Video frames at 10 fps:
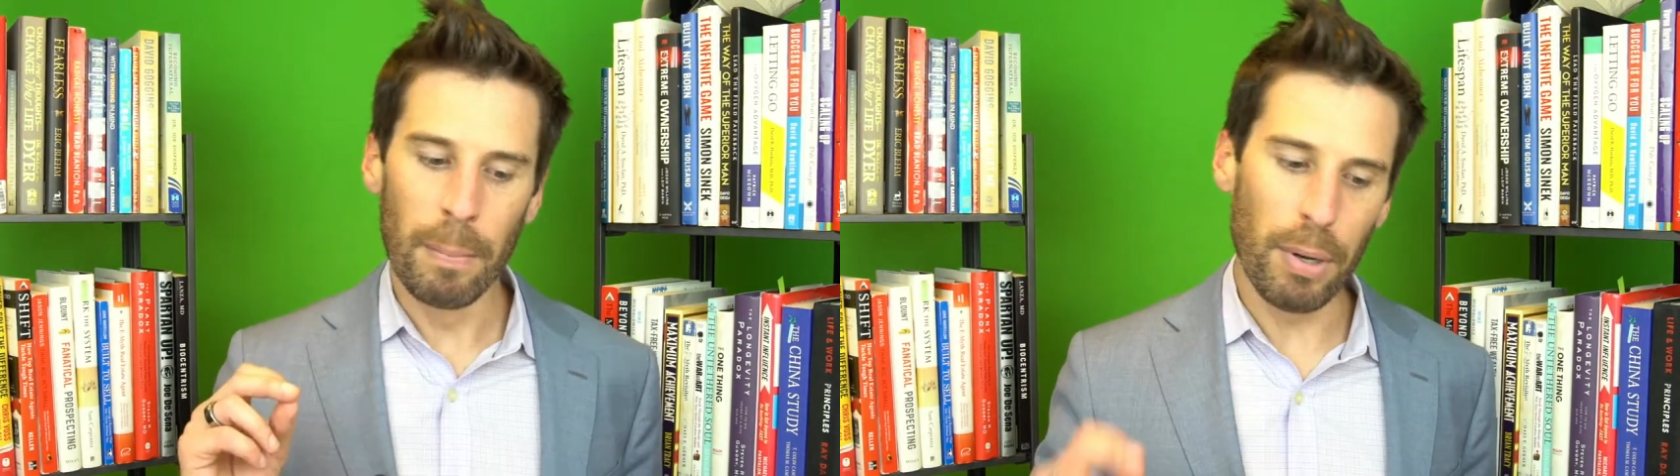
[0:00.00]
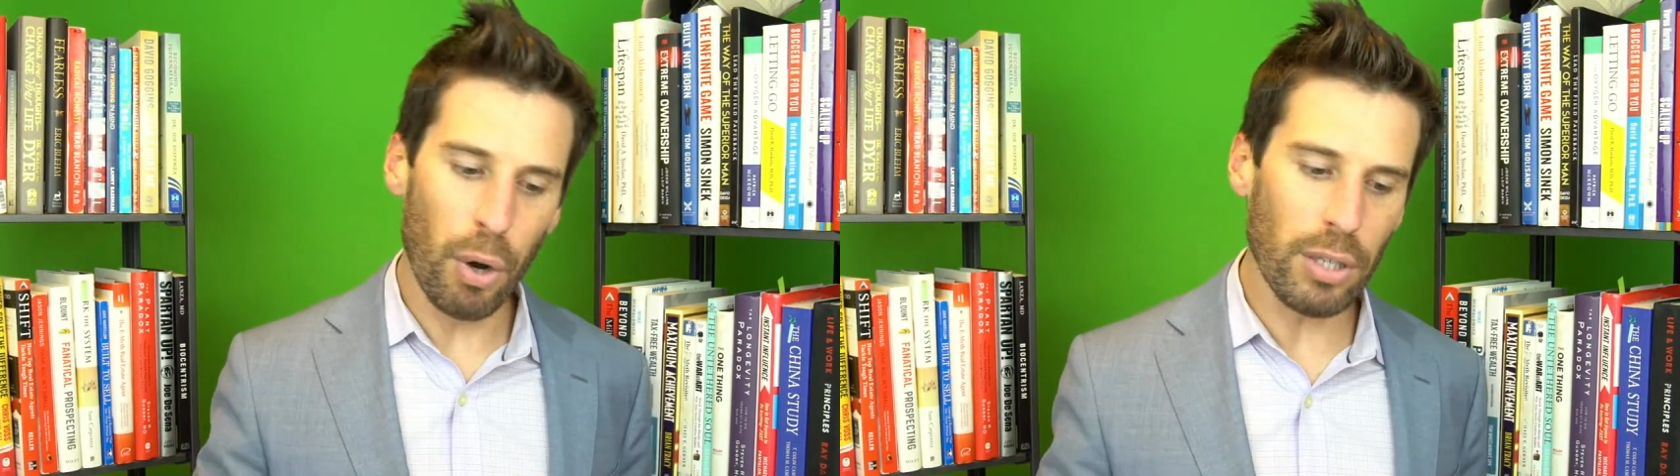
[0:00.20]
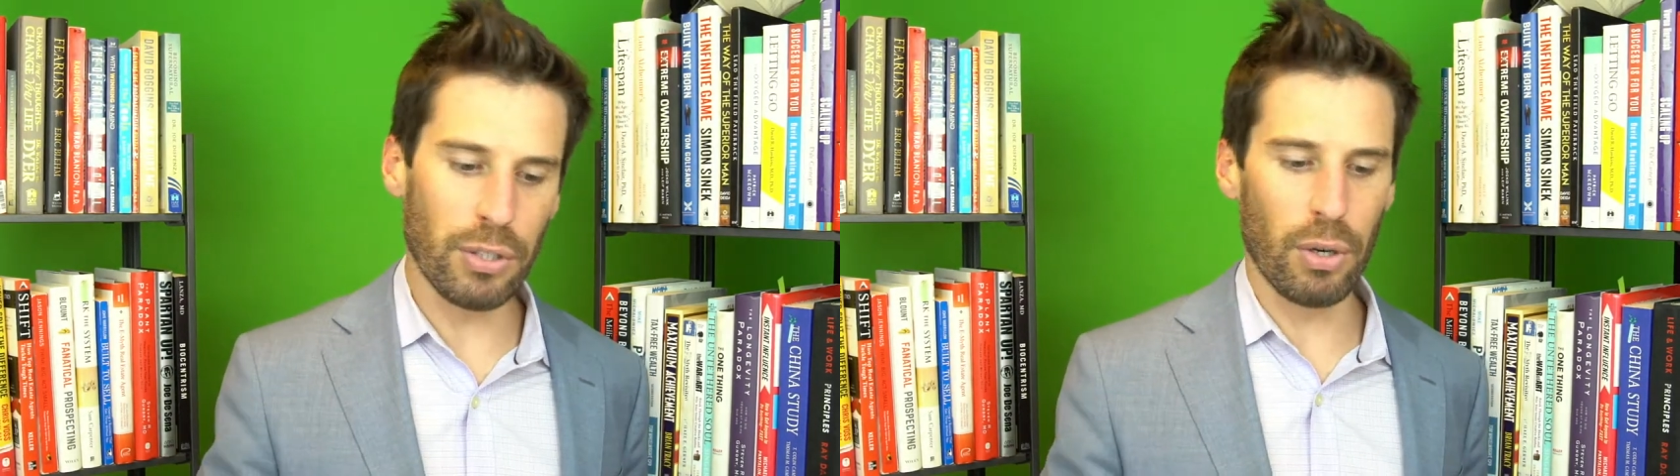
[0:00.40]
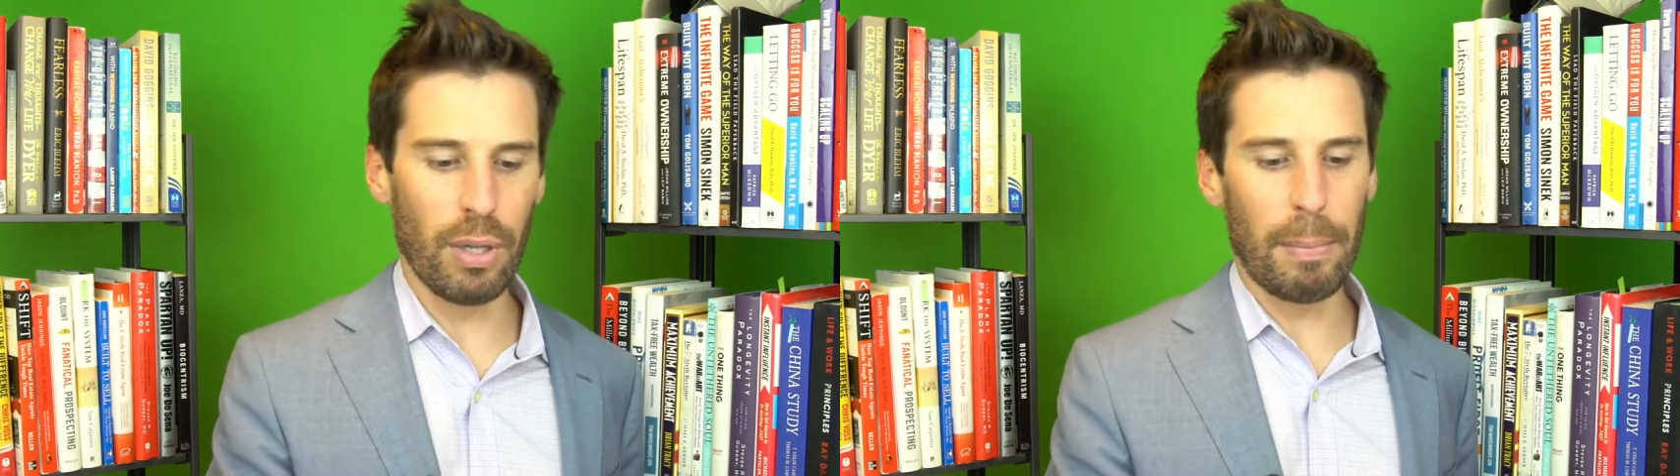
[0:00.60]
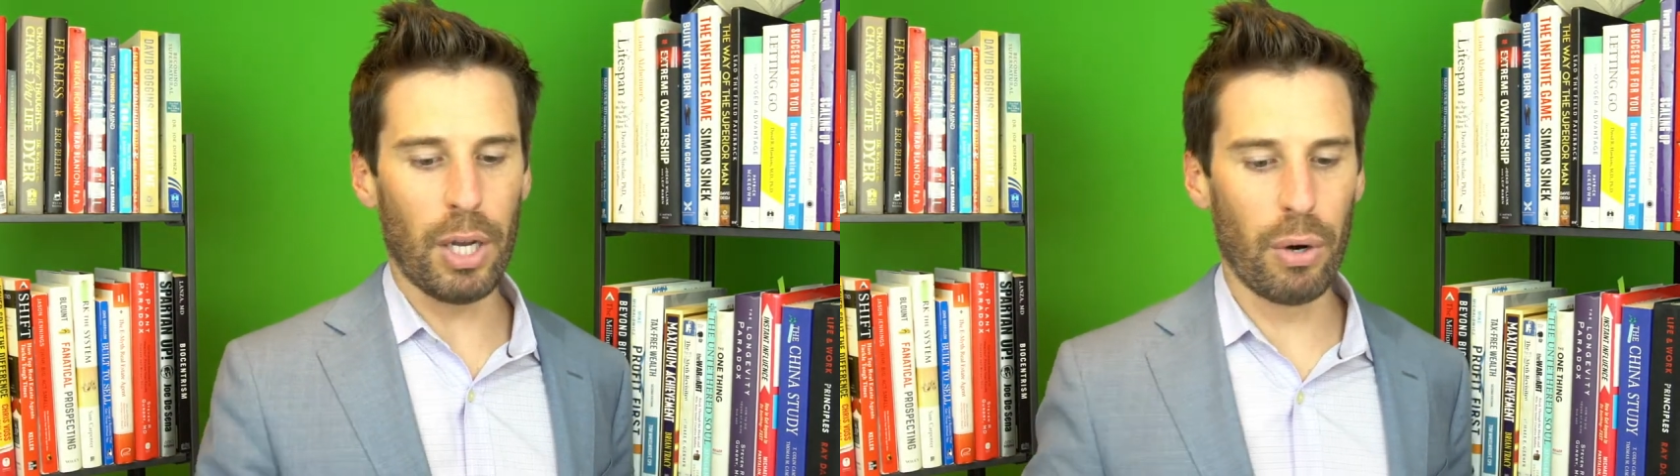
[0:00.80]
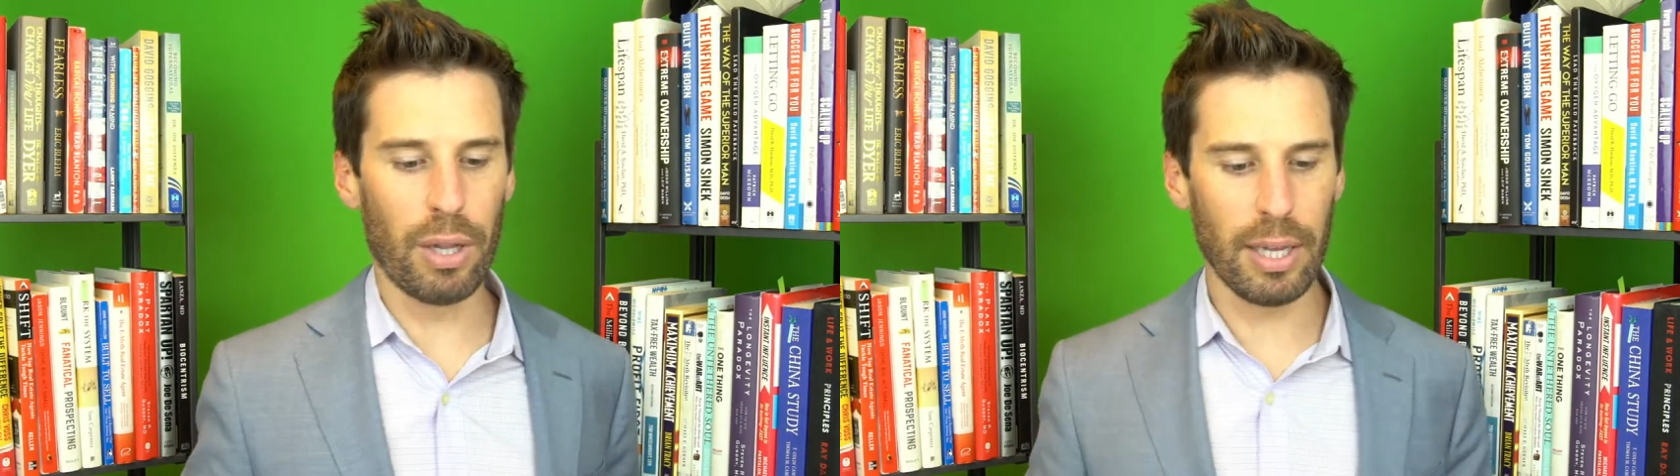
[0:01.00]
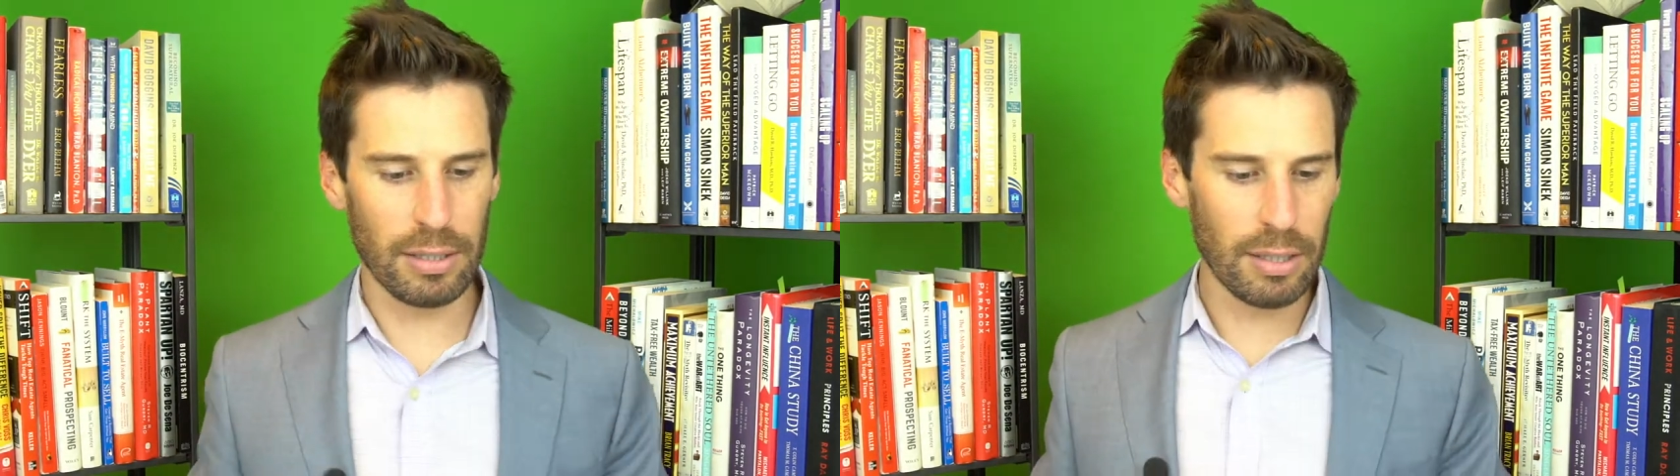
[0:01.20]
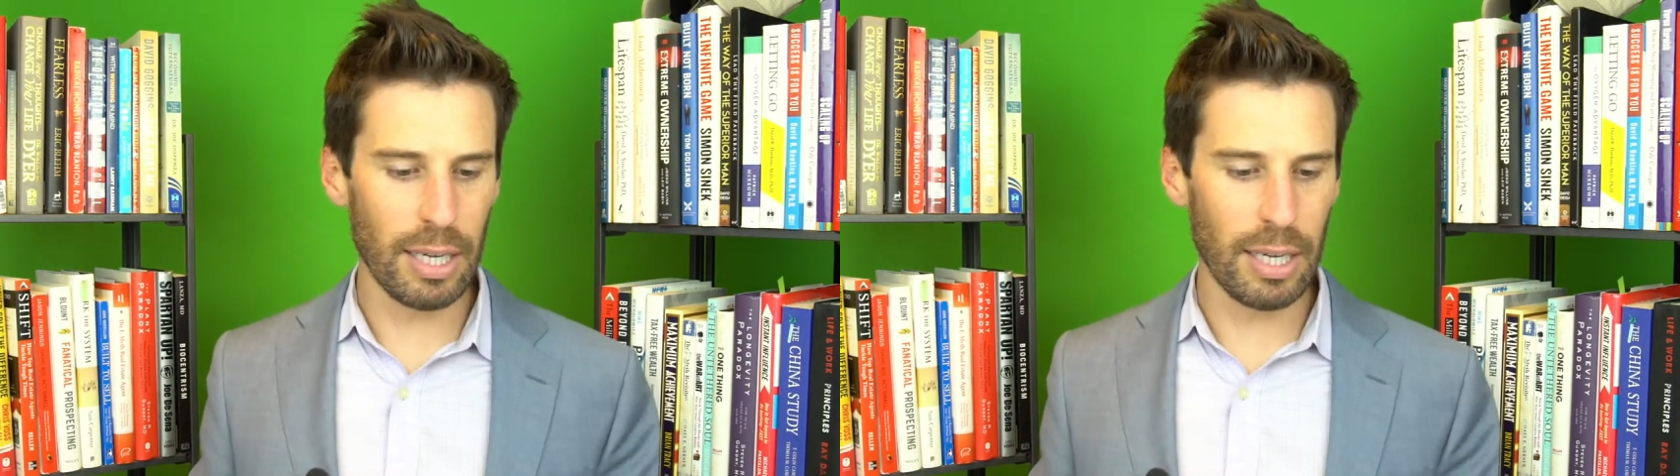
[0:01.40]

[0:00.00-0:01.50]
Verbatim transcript: But also, let me go to this,